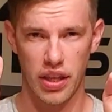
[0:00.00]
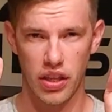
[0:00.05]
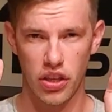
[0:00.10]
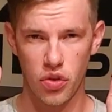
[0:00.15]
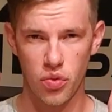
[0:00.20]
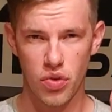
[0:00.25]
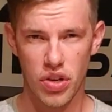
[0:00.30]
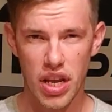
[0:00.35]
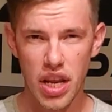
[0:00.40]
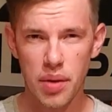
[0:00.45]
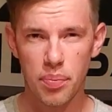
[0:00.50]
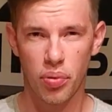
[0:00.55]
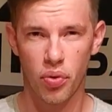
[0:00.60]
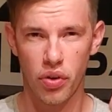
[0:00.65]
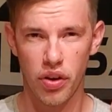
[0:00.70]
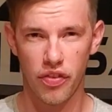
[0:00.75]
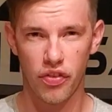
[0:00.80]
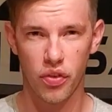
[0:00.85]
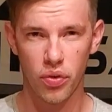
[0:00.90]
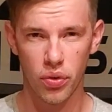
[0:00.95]
you need
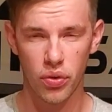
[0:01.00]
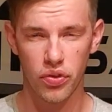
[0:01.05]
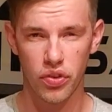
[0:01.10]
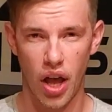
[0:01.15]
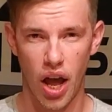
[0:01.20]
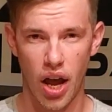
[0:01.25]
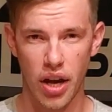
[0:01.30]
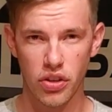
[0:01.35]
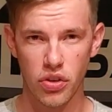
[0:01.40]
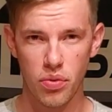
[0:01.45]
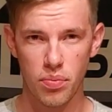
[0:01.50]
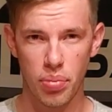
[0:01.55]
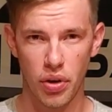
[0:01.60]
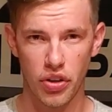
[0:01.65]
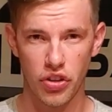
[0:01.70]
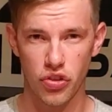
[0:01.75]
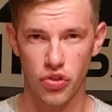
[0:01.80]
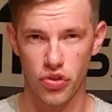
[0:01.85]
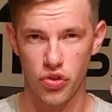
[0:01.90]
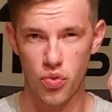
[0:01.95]
peripherals on you,
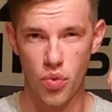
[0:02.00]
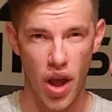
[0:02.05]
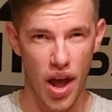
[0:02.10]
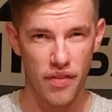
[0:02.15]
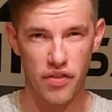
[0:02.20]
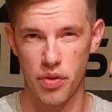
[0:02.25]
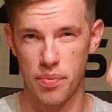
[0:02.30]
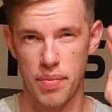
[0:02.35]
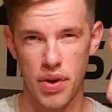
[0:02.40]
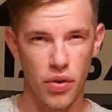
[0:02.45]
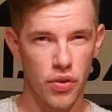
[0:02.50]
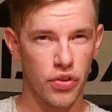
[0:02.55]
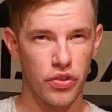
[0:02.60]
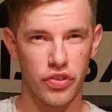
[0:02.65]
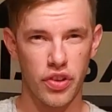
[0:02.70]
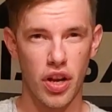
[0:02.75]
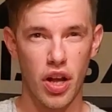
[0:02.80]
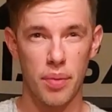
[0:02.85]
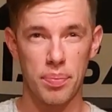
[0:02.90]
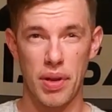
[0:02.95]
but you have your mirror
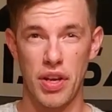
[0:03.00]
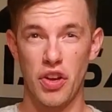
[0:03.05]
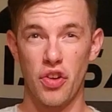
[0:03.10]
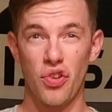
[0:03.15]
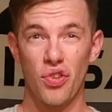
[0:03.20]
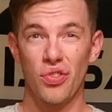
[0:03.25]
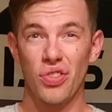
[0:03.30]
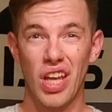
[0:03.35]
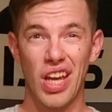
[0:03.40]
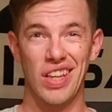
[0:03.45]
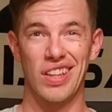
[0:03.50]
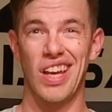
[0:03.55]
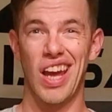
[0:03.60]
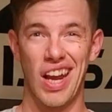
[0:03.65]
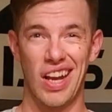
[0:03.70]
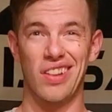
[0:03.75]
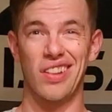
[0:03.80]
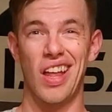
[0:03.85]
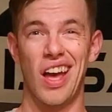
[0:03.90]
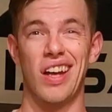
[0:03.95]
set up and you're like
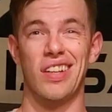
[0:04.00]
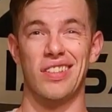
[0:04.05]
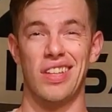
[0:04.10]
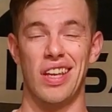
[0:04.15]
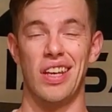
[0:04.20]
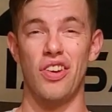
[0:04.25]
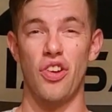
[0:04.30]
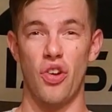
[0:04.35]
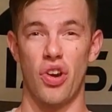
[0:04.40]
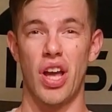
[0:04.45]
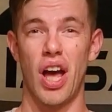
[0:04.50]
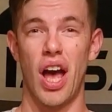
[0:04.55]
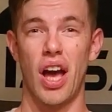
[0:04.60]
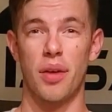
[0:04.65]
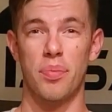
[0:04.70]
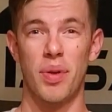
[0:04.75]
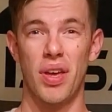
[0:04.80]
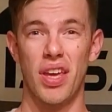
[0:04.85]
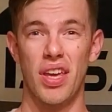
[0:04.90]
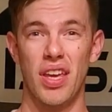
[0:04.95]
kind of locked in your
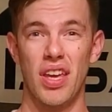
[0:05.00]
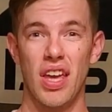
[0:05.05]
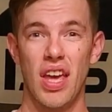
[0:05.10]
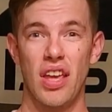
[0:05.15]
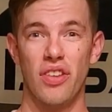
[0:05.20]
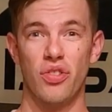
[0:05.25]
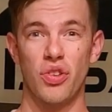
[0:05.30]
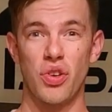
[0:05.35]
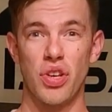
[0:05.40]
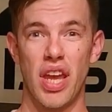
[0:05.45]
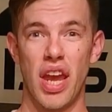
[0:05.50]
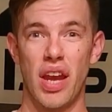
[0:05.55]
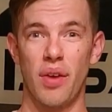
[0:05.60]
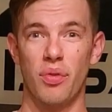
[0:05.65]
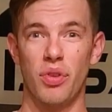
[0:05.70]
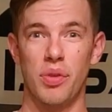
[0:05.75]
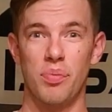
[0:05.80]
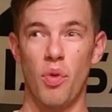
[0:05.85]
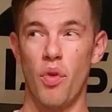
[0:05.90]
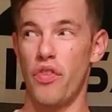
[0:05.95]
cockpit, so you can't
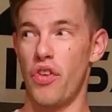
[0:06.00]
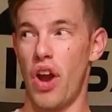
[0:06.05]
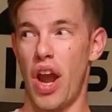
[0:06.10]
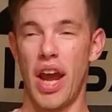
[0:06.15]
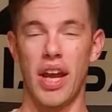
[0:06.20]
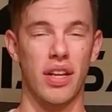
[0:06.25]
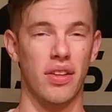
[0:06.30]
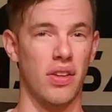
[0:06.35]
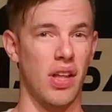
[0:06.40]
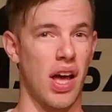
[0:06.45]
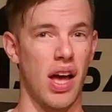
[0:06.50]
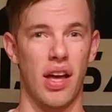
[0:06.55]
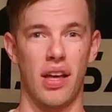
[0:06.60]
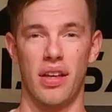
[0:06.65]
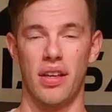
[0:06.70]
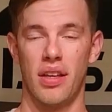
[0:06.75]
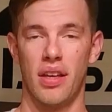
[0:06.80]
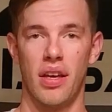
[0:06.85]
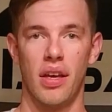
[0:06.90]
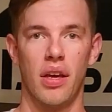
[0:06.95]
really move your head a lot.
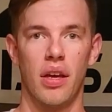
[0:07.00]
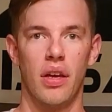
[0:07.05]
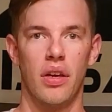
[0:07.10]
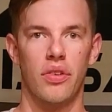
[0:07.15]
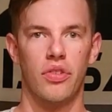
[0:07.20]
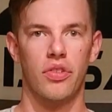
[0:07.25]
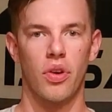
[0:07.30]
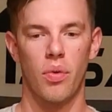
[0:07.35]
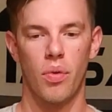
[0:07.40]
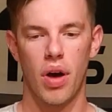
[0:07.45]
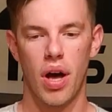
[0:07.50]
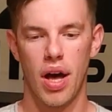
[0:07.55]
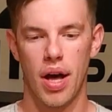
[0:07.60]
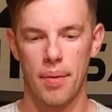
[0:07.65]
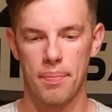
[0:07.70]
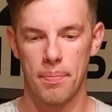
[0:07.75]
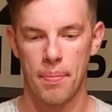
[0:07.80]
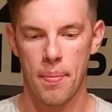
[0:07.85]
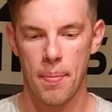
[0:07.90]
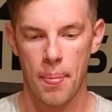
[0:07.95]

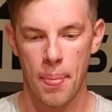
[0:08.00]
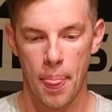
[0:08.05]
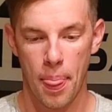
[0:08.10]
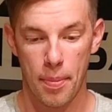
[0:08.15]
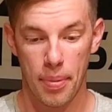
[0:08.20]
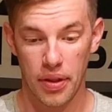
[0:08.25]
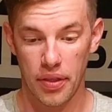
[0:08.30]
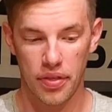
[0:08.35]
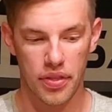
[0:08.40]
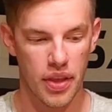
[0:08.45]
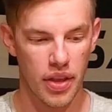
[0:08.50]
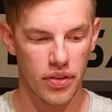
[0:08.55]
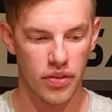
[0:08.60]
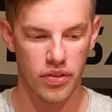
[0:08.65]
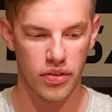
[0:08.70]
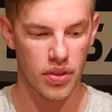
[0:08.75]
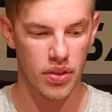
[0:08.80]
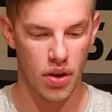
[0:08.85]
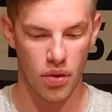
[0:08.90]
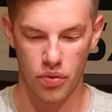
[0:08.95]
So but
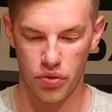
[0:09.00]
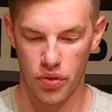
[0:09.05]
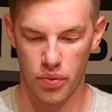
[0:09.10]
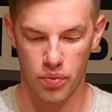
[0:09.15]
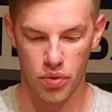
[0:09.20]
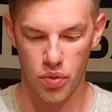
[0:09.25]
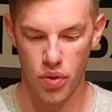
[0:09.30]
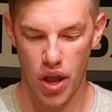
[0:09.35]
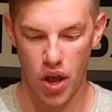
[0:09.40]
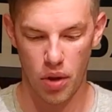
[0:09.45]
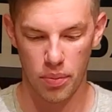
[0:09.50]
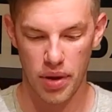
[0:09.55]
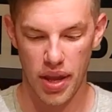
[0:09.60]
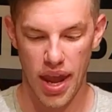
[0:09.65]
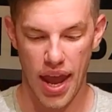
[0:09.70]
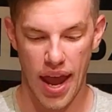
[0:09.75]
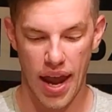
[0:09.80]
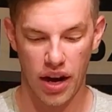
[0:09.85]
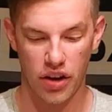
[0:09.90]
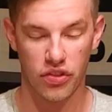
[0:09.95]
the Roux
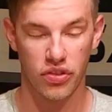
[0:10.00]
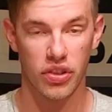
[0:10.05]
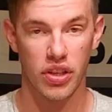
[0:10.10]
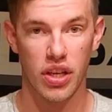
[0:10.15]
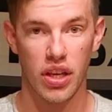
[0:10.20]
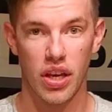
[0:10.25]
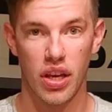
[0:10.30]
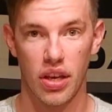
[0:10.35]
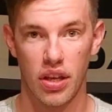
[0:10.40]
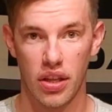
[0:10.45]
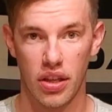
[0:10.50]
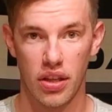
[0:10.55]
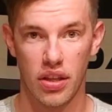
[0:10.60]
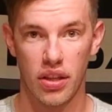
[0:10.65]
helmet actually